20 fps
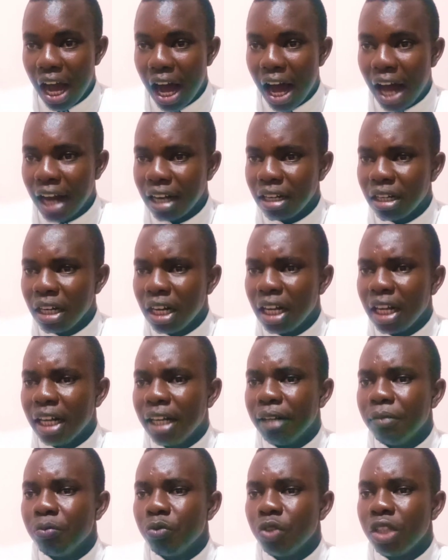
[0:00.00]
And
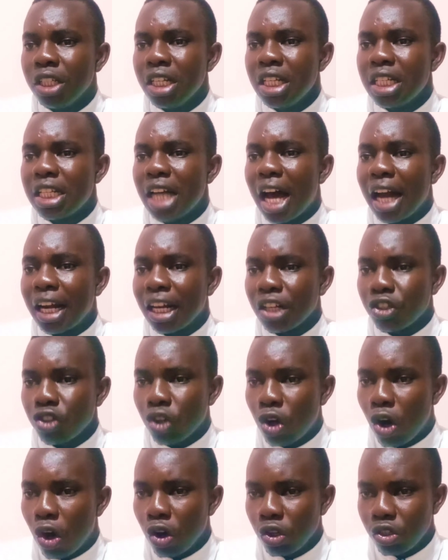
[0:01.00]
uh, this
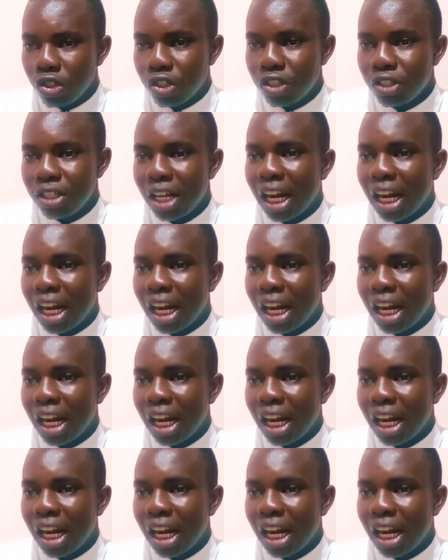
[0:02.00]
underscores